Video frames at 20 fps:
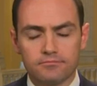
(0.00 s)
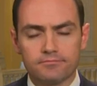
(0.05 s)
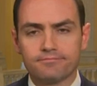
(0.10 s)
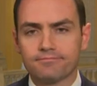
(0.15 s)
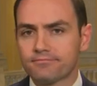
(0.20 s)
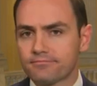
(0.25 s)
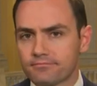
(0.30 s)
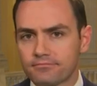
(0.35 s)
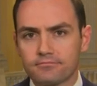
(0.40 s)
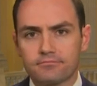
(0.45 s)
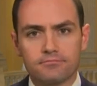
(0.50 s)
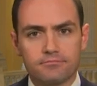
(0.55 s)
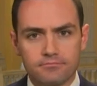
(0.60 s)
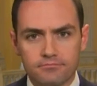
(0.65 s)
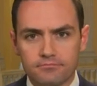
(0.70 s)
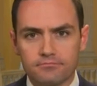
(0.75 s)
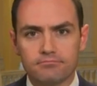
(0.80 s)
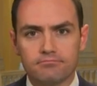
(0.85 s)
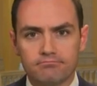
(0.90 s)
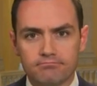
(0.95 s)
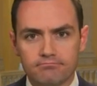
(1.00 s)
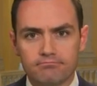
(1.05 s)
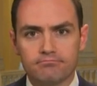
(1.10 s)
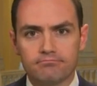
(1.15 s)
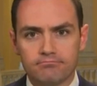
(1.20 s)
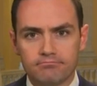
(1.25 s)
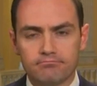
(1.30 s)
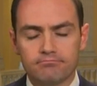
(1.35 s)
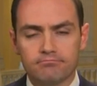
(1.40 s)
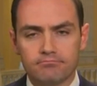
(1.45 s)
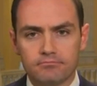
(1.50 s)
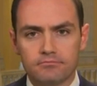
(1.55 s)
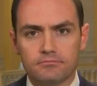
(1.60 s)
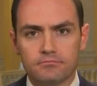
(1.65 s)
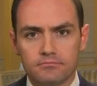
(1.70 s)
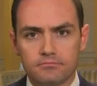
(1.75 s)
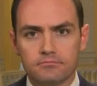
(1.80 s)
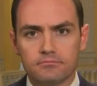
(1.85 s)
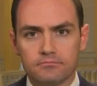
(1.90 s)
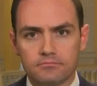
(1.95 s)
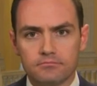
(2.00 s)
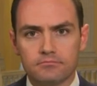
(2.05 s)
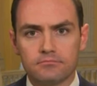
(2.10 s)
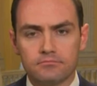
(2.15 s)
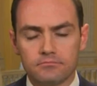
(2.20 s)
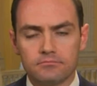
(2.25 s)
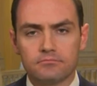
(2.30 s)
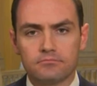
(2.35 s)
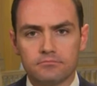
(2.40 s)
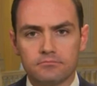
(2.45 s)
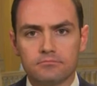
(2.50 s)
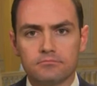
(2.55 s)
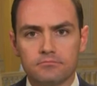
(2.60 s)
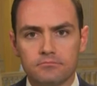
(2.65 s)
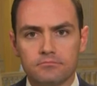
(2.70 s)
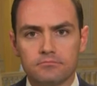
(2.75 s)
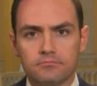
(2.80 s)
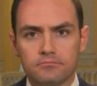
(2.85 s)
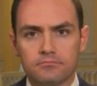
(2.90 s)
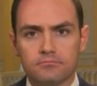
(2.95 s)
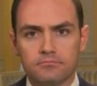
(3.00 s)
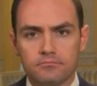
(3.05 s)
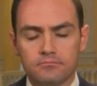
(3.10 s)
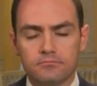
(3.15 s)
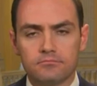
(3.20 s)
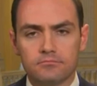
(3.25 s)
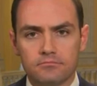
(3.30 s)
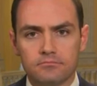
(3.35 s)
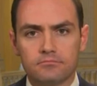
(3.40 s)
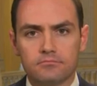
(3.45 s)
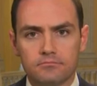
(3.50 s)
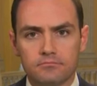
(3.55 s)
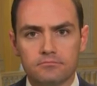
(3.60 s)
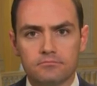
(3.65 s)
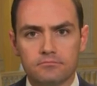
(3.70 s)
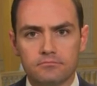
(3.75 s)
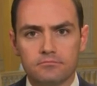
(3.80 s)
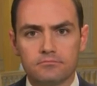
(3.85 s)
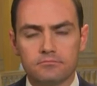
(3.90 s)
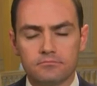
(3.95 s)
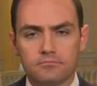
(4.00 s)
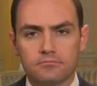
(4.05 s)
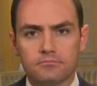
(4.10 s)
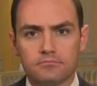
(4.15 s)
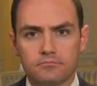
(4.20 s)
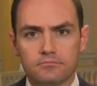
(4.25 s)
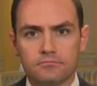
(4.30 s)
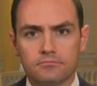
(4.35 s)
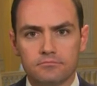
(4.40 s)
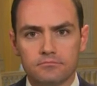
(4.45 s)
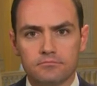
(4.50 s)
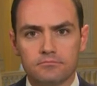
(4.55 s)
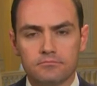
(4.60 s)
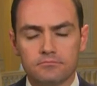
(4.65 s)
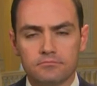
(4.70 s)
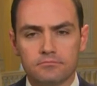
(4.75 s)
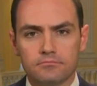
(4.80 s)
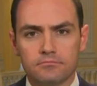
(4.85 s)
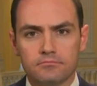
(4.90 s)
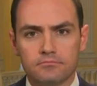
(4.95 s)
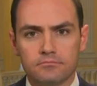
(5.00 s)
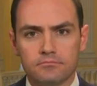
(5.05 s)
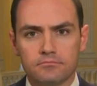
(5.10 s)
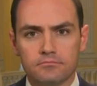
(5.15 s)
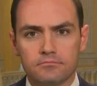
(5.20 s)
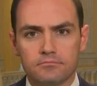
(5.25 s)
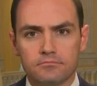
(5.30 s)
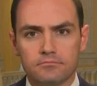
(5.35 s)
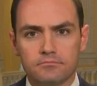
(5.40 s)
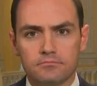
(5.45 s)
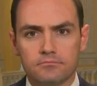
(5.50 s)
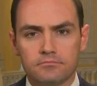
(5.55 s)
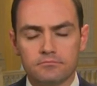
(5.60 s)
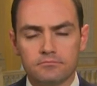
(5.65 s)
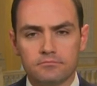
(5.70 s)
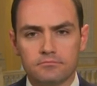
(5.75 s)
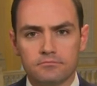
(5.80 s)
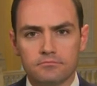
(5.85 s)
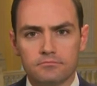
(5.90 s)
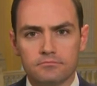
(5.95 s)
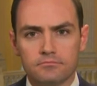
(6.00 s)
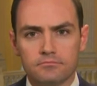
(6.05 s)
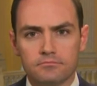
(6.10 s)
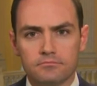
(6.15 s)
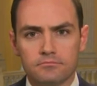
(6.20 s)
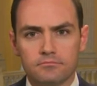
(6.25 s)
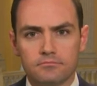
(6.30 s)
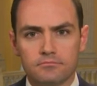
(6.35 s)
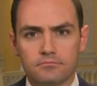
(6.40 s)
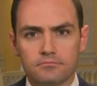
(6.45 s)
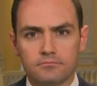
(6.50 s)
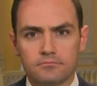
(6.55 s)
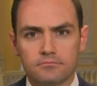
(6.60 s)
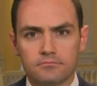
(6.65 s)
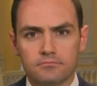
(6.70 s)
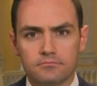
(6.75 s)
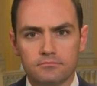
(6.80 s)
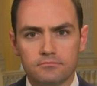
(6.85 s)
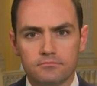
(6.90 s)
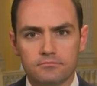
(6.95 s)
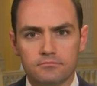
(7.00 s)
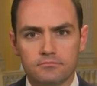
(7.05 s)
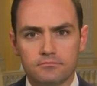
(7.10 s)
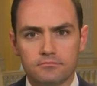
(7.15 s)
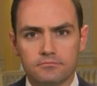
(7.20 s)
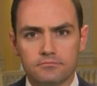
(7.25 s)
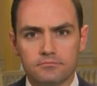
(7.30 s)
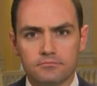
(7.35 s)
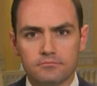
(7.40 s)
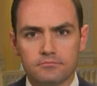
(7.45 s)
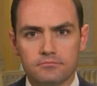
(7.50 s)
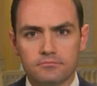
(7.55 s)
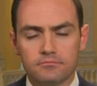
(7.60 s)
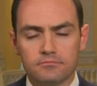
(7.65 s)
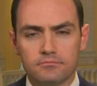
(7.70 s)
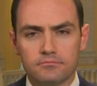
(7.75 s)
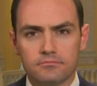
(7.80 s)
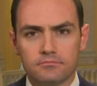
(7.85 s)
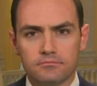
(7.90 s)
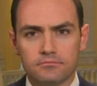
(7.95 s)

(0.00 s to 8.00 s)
(not speaking)